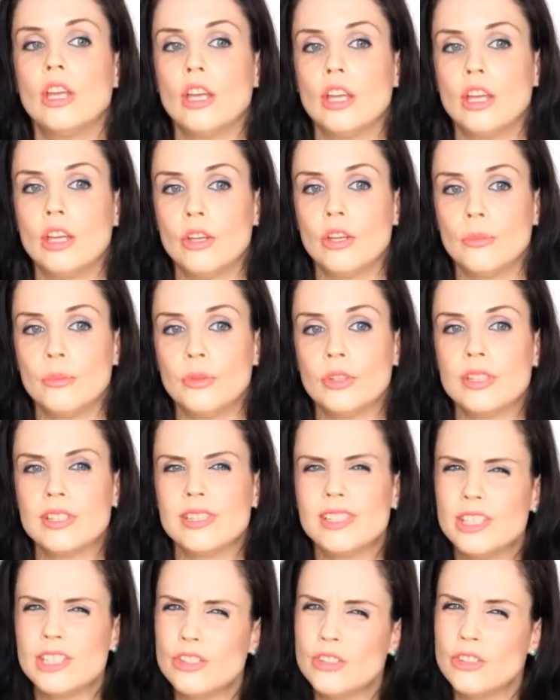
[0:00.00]
The
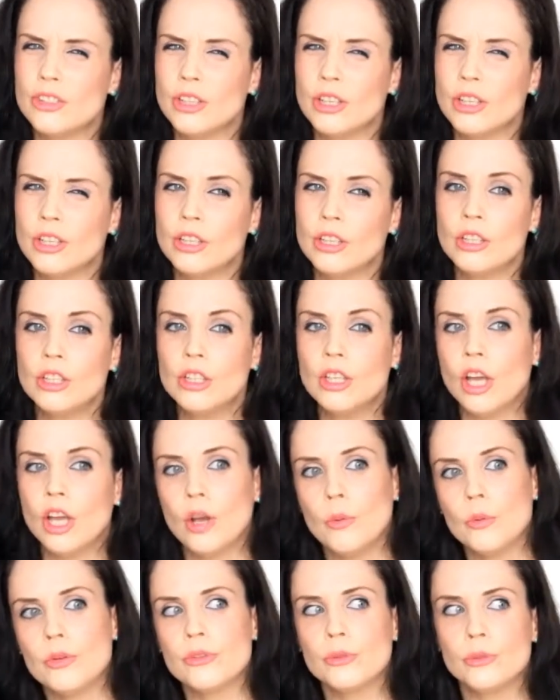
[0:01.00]
conditioner,
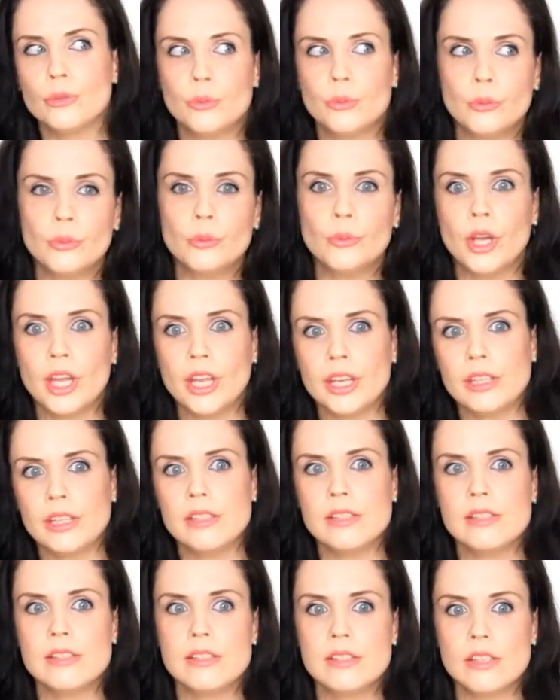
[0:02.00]
I wasn't
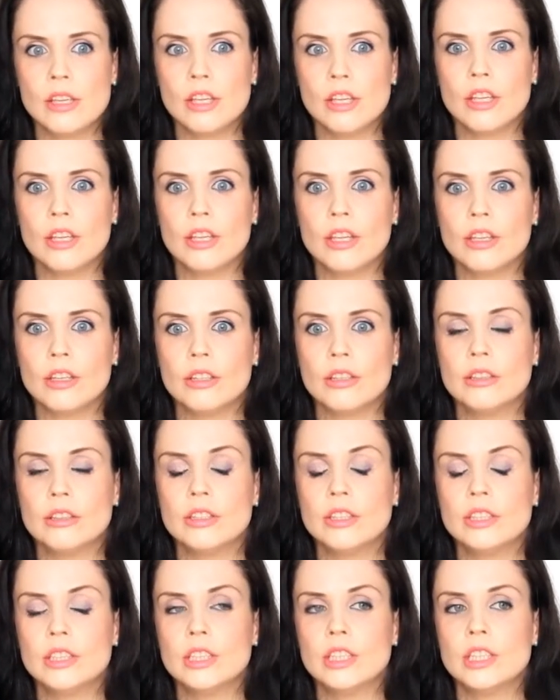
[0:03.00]
always
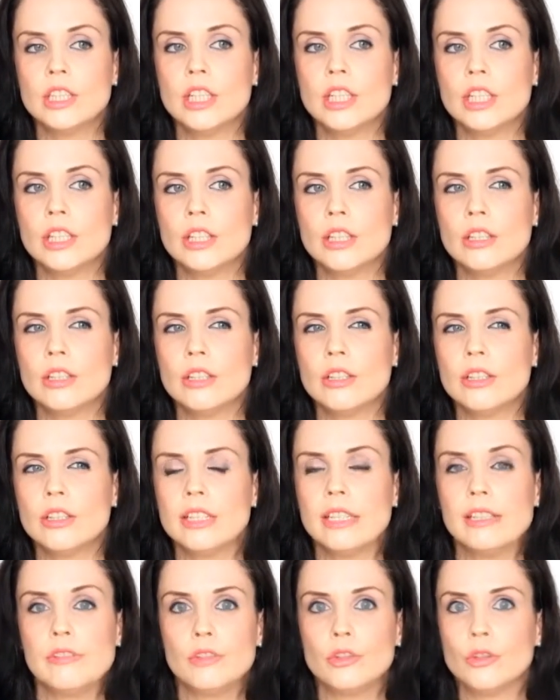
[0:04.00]

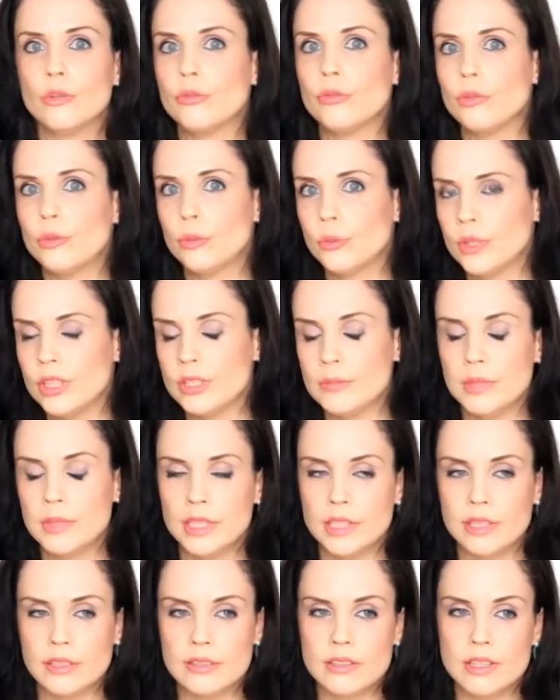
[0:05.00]
leaving it on for 20
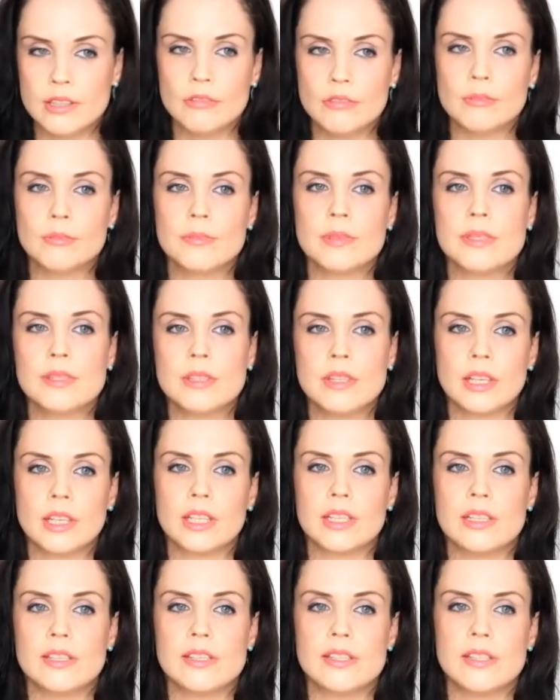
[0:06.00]
minutes,
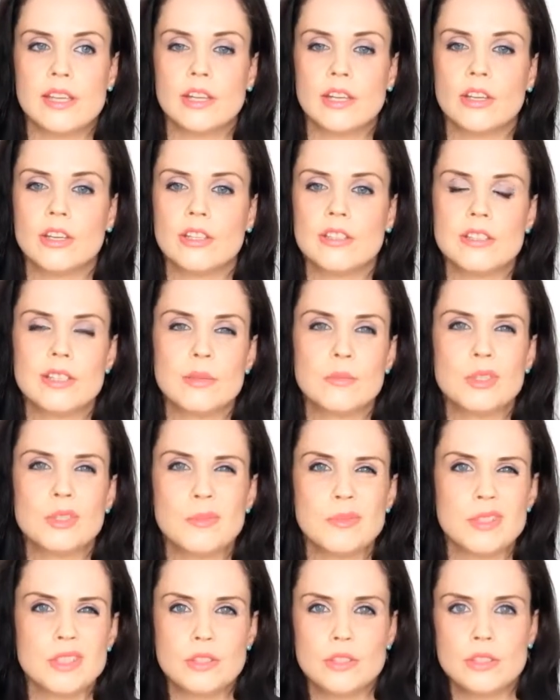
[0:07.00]
like it said.
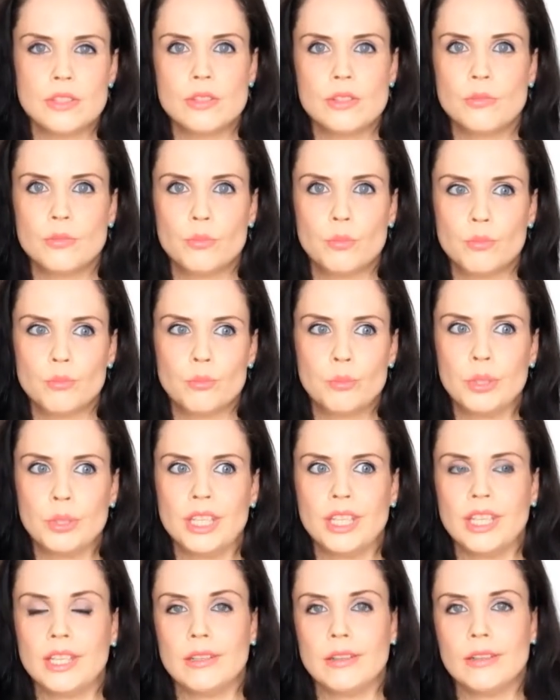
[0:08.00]
Sometimes I'd just put
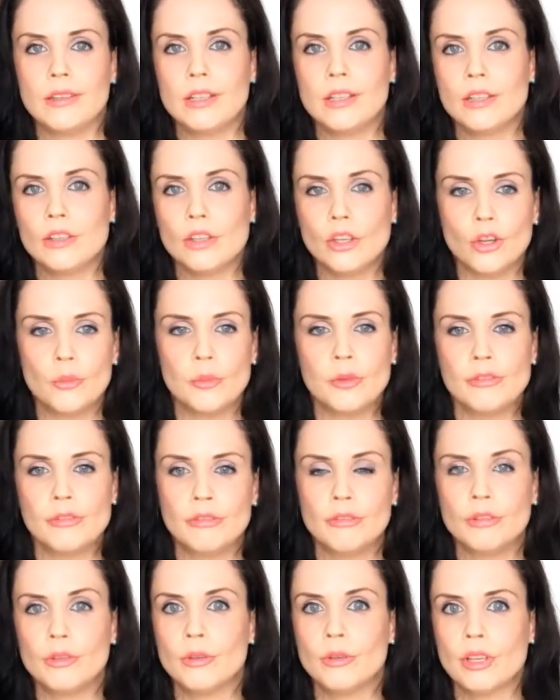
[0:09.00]
it in and then comb it
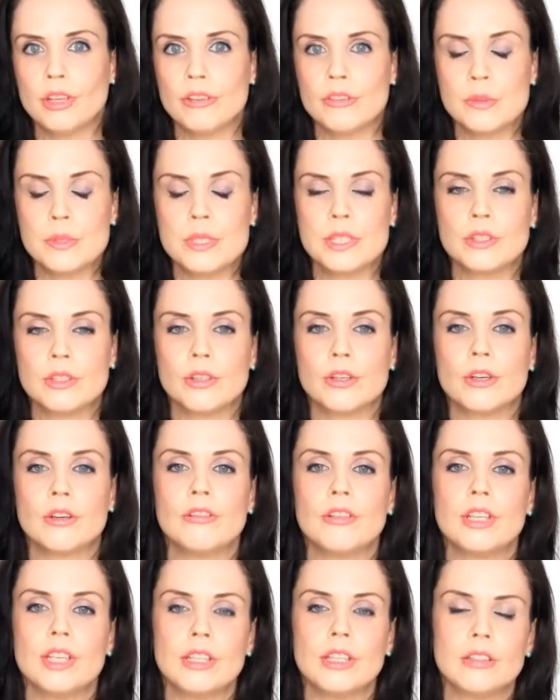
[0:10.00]
through, like if I was in a
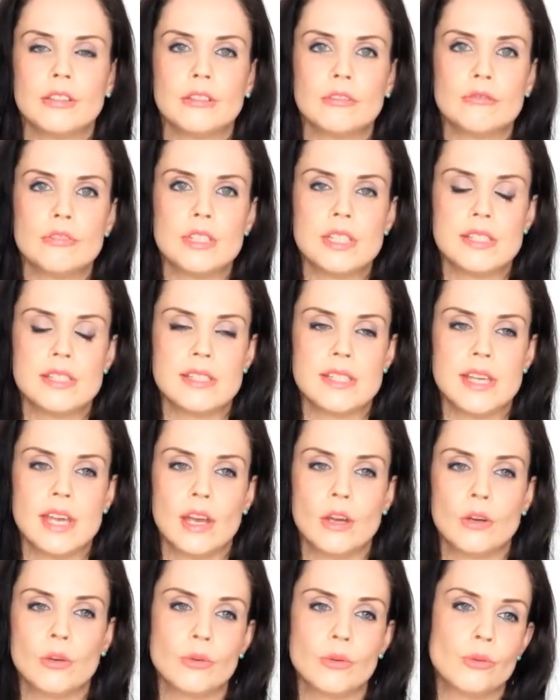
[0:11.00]
hurry, and rinse it
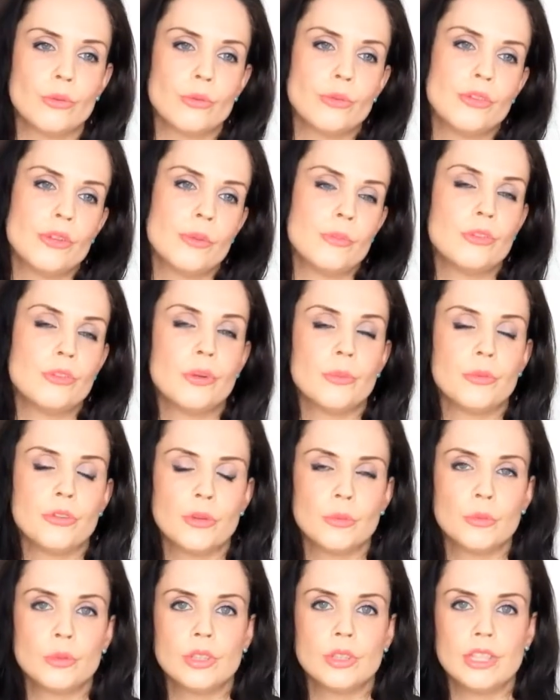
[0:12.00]
out, or sometimes
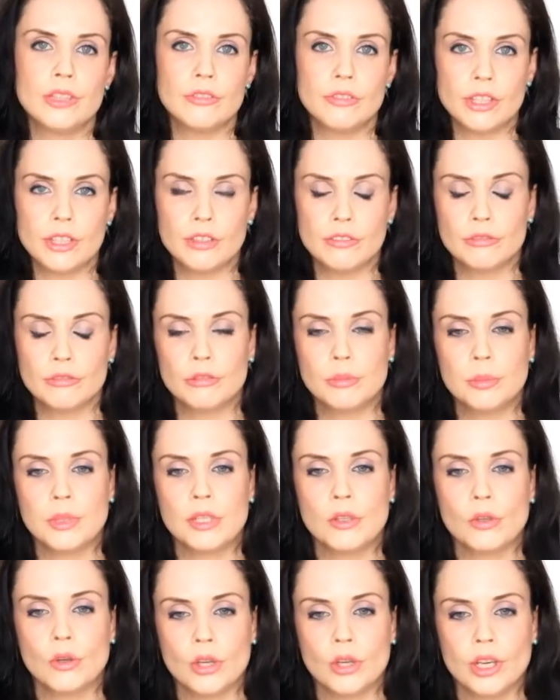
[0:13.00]
I would leave it in for a
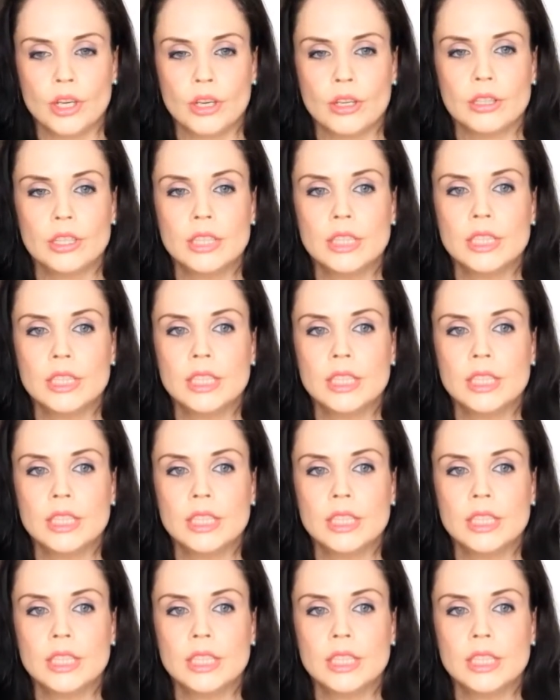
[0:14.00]
bit longer.